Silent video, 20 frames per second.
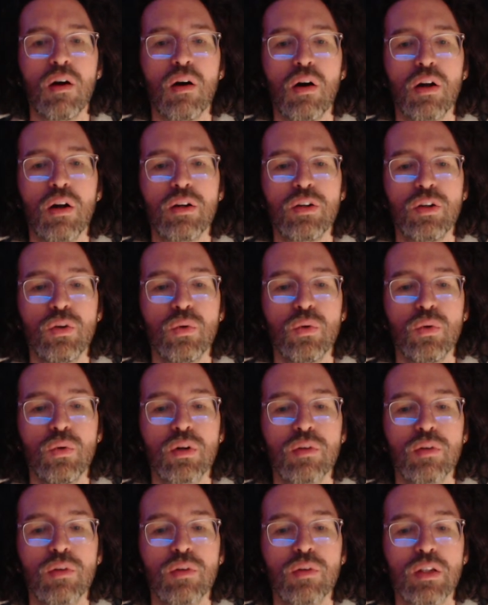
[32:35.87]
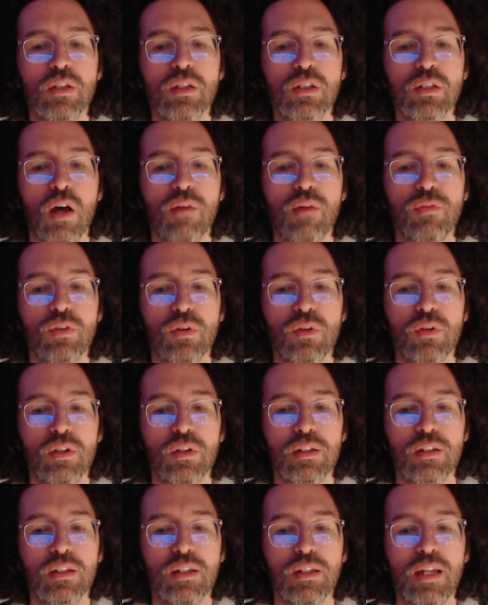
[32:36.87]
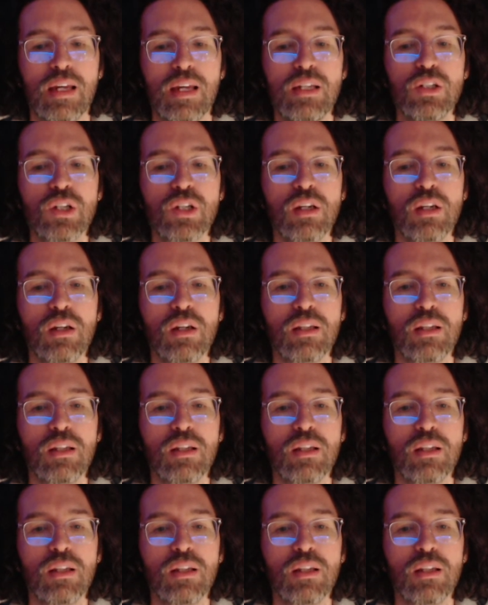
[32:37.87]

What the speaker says: on your philosophical inclination